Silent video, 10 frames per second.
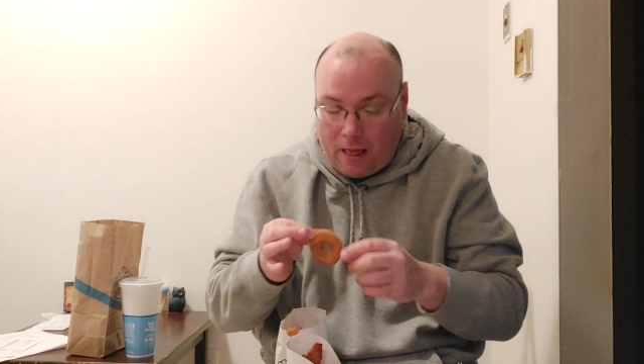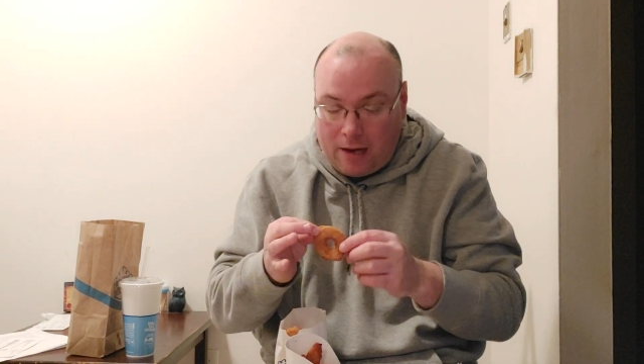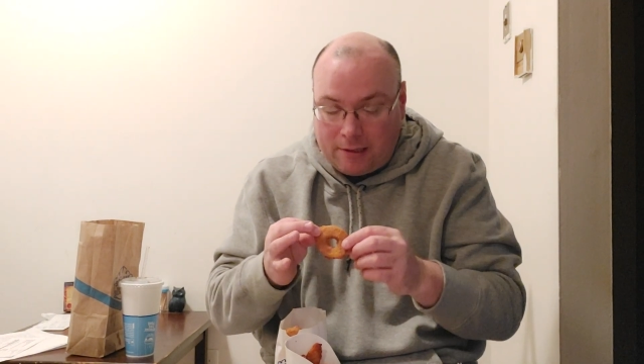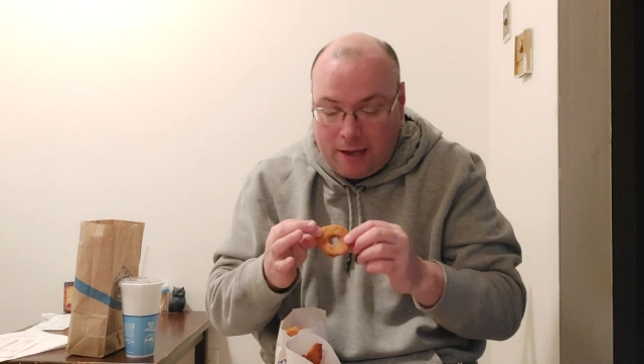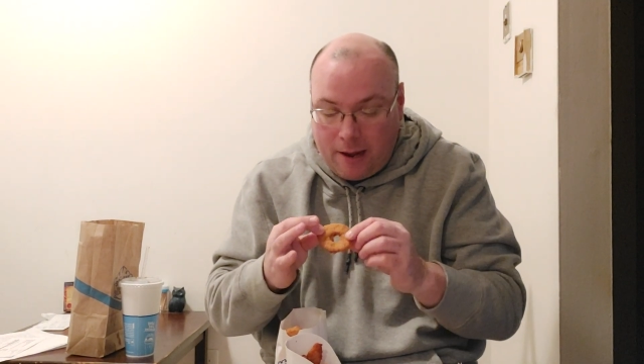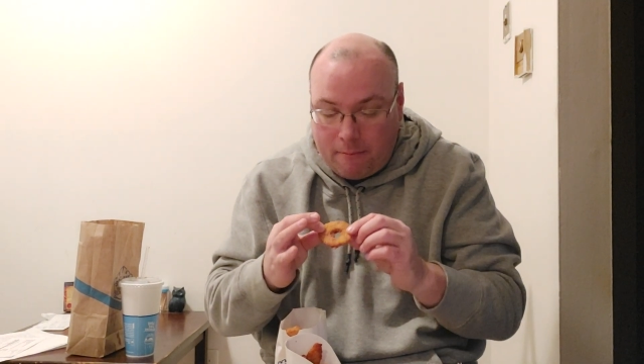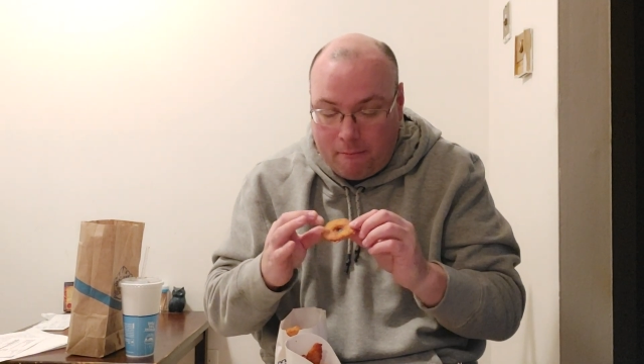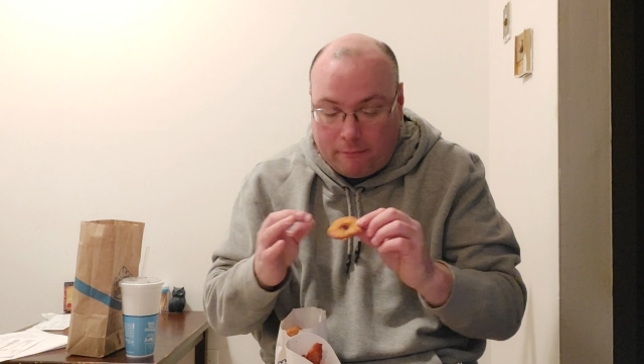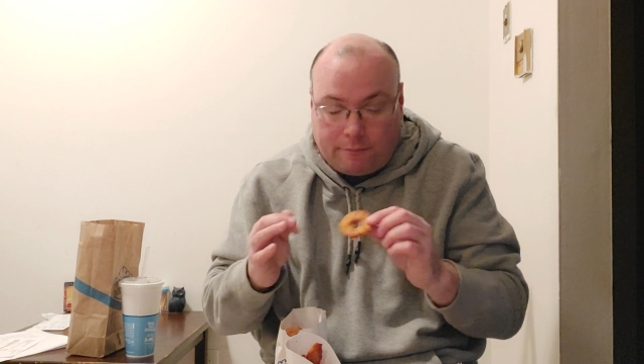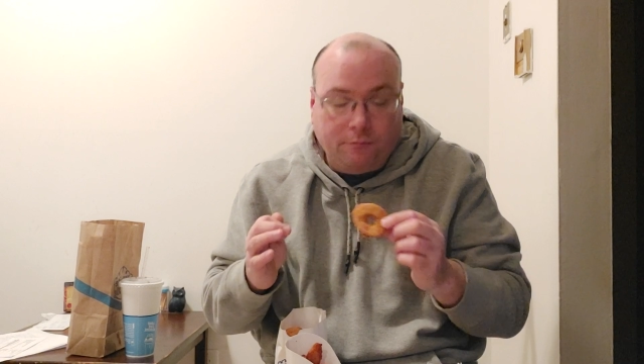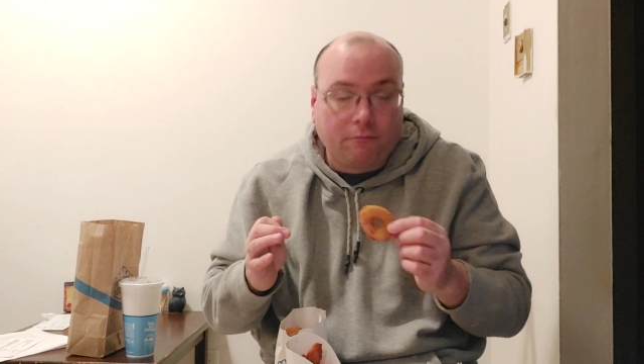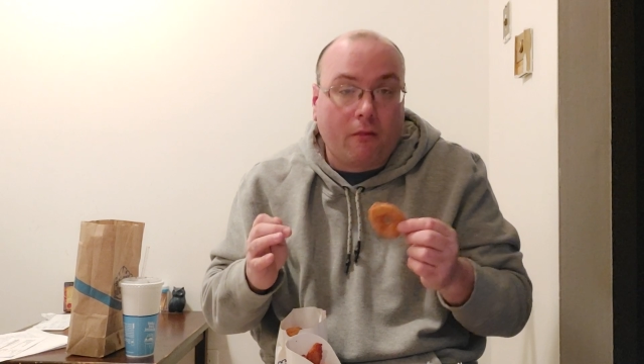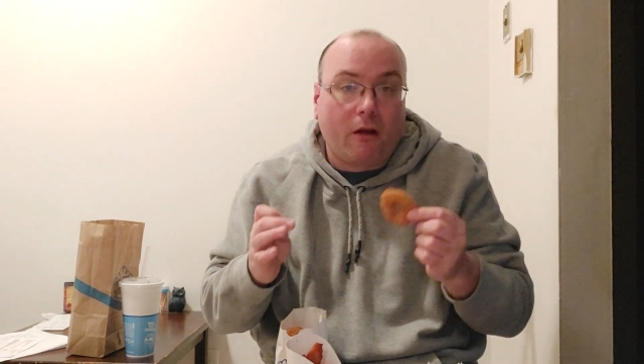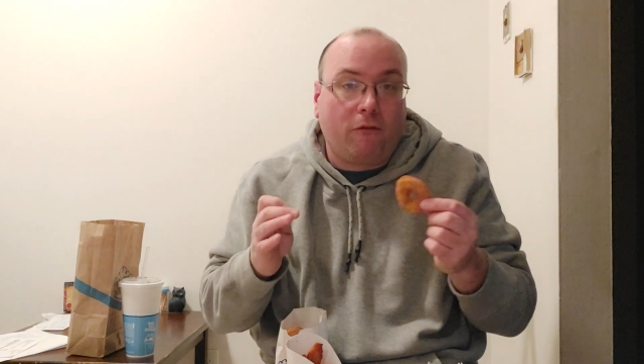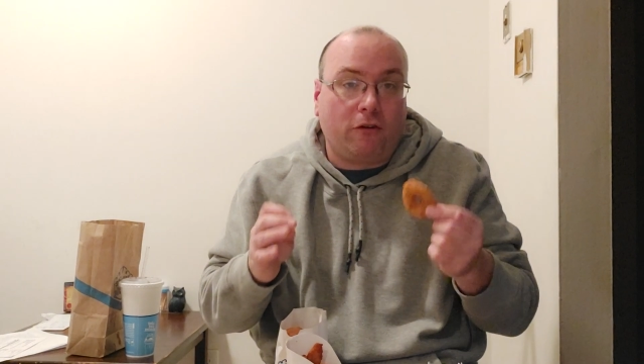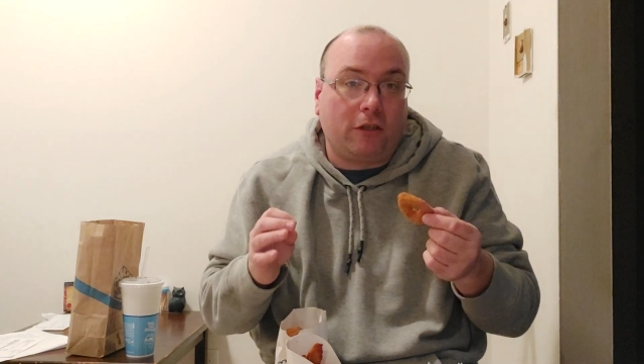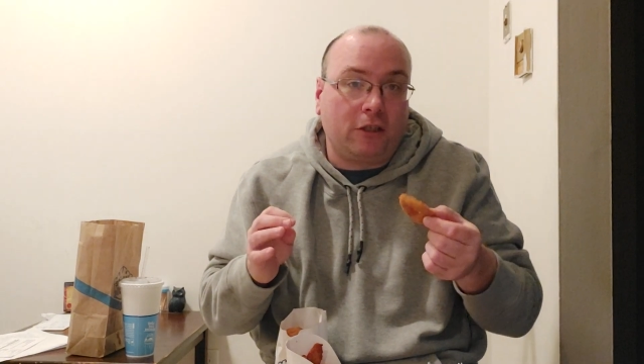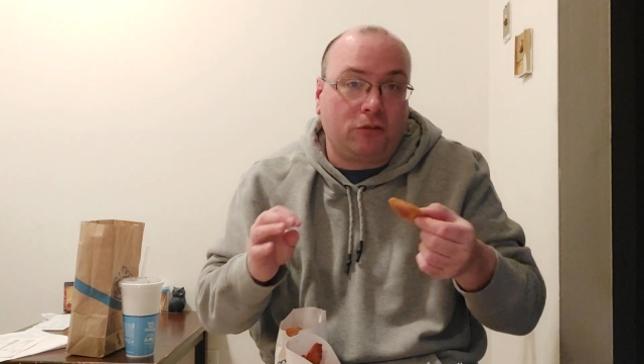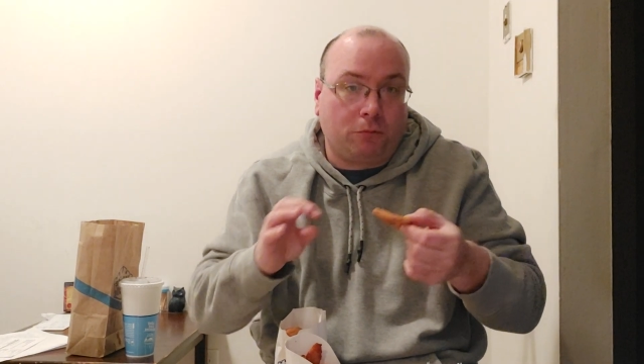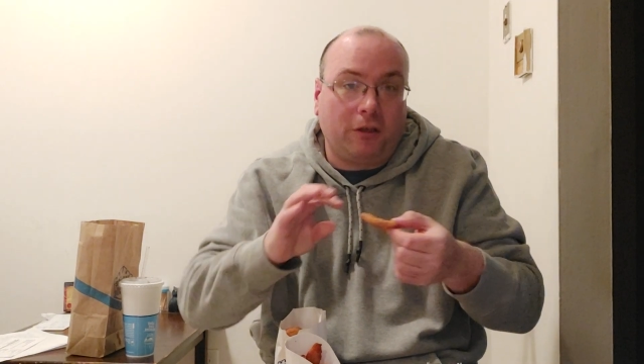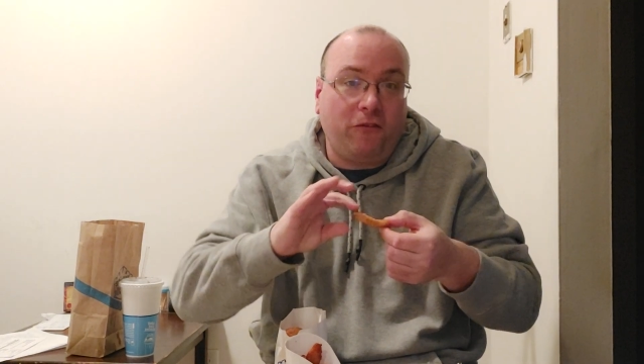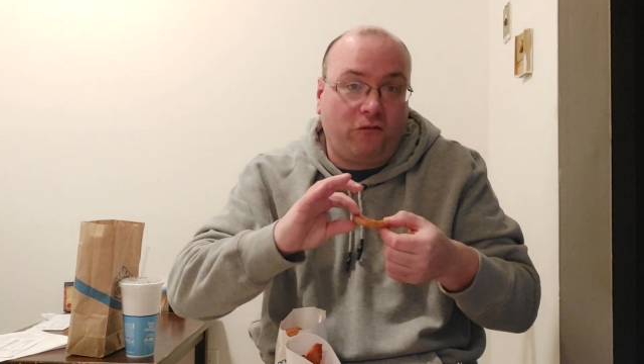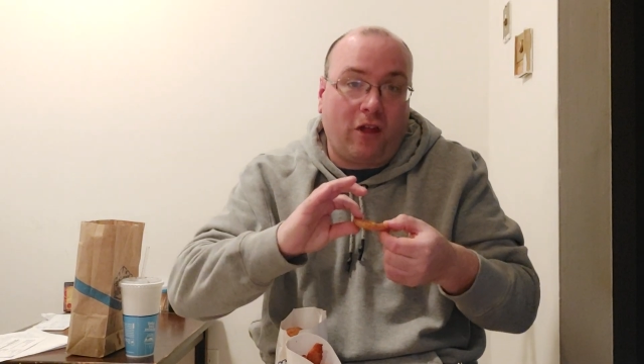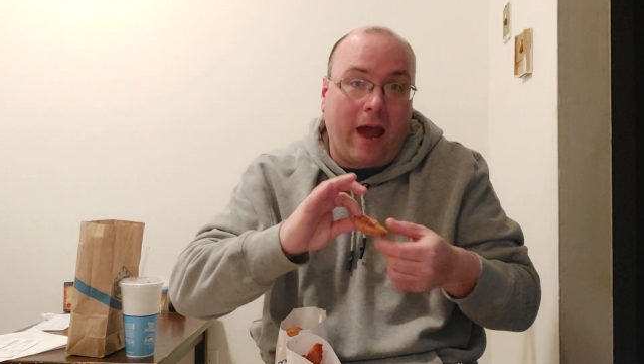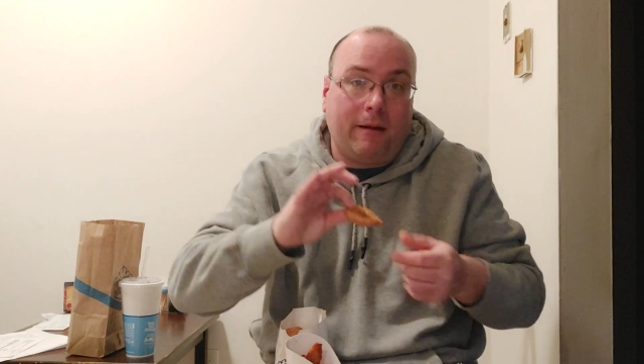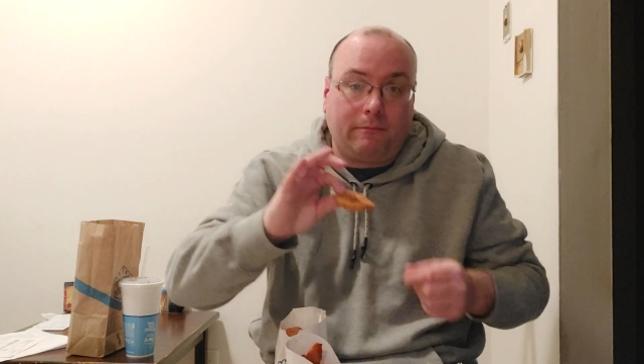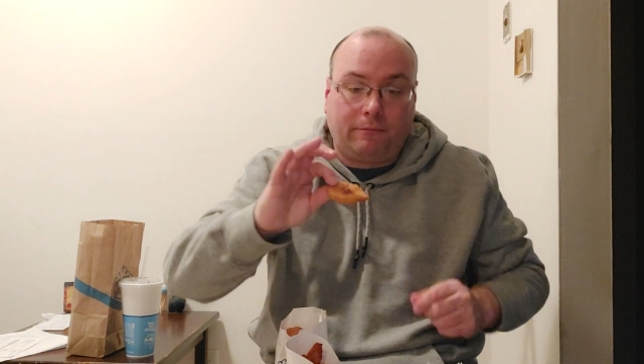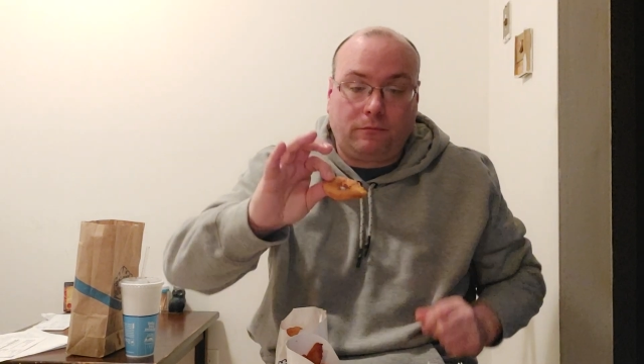Again, it's really flat.